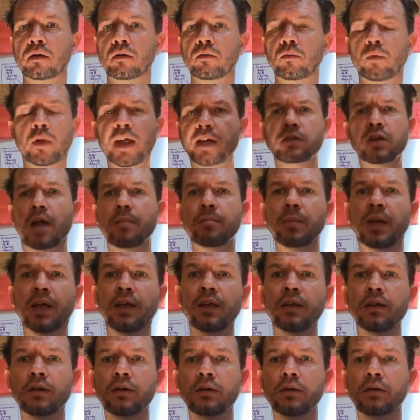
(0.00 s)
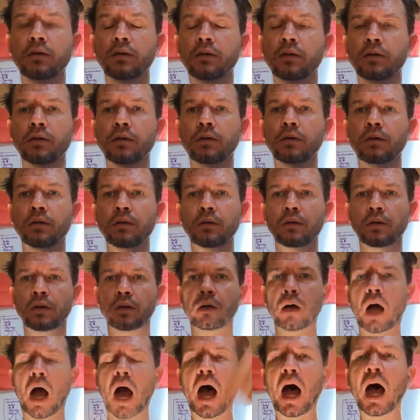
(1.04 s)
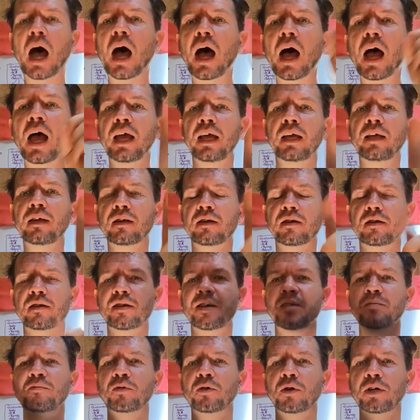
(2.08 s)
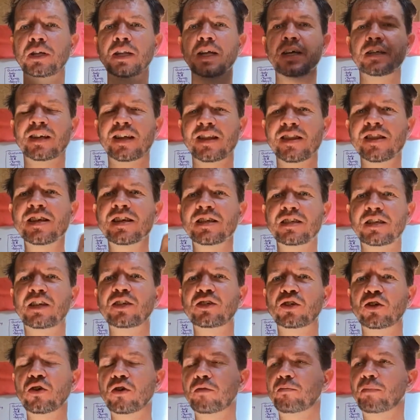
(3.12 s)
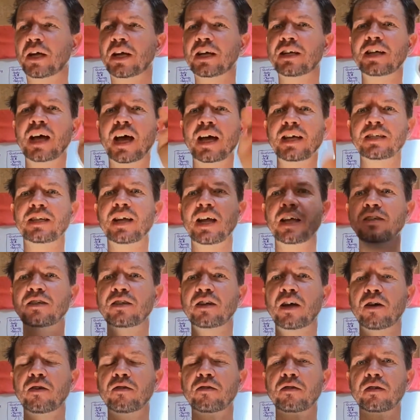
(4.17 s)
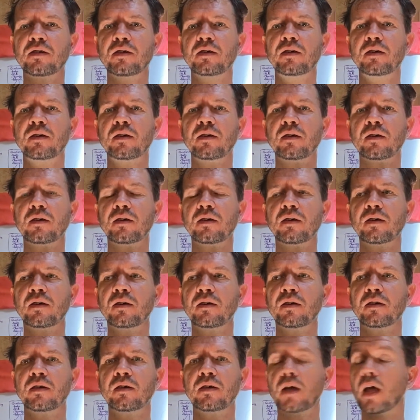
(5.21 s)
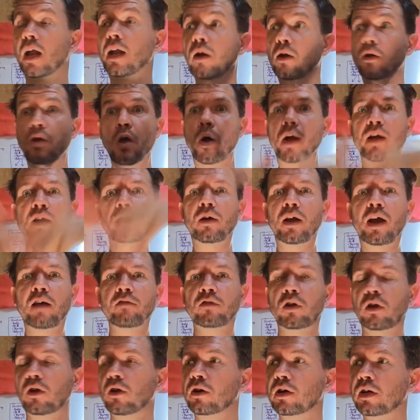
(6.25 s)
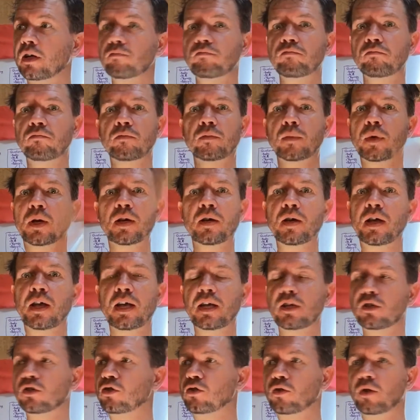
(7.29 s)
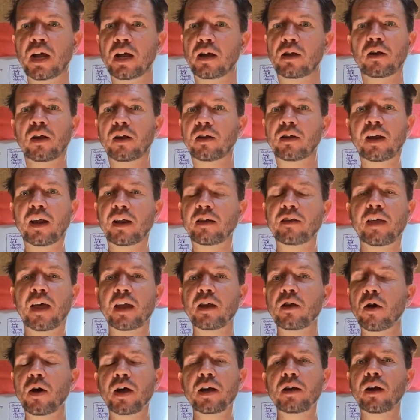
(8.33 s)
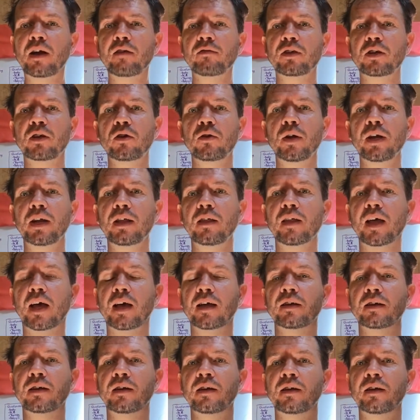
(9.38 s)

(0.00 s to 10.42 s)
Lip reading: well, that's not me. I am doing this, and this is good because I said so. And no, I don't have to look at history and none of that. No, I don't have to do any of that.